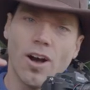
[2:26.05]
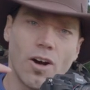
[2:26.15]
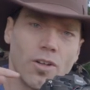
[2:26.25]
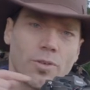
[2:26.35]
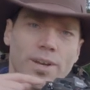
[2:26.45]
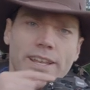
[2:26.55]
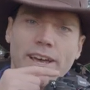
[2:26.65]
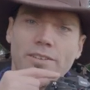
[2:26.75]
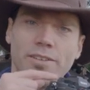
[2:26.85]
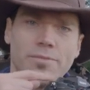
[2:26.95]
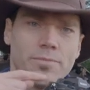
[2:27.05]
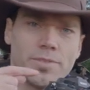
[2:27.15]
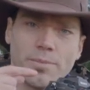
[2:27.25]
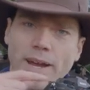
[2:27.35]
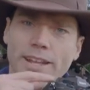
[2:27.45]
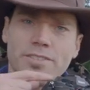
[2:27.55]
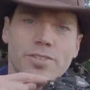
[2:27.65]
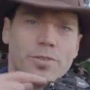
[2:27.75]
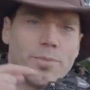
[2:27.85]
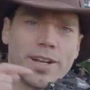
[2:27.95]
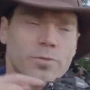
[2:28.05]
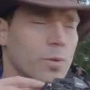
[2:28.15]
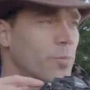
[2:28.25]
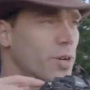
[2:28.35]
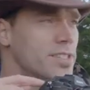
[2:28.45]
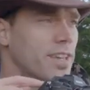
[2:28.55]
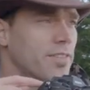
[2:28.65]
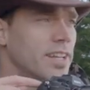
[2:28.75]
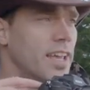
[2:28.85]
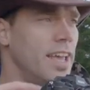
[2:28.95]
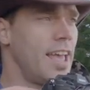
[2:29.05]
all the way down to -2, -1.7.